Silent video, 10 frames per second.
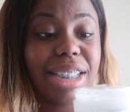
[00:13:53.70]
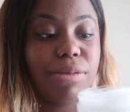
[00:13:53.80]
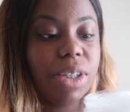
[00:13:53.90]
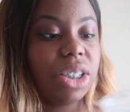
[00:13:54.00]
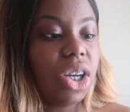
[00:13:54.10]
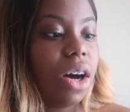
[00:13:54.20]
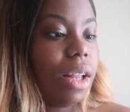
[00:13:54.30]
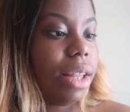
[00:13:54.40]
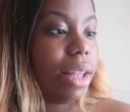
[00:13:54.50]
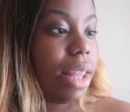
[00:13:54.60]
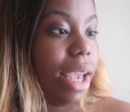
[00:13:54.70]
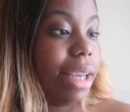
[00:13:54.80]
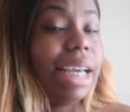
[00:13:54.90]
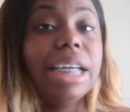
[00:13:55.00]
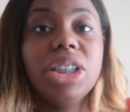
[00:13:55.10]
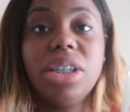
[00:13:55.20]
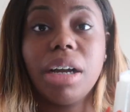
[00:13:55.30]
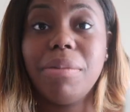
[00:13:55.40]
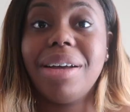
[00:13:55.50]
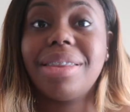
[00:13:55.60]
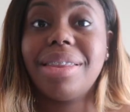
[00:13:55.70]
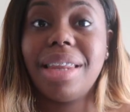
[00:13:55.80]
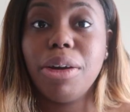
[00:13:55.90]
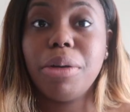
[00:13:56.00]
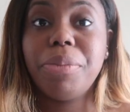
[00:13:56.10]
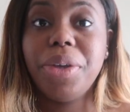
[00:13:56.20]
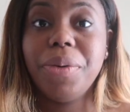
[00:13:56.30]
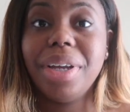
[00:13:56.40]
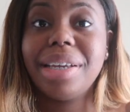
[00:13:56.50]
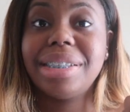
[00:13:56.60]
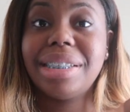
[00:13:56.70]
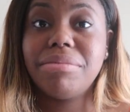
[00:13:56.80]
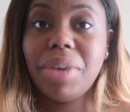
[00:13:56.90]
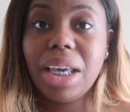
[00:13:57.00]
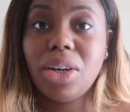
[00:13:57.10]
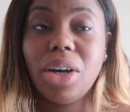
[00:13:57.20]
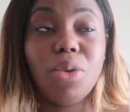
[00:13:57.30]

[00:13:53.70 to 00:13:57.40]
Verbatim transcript: I can smell this all day. Talk about therapeutic smell,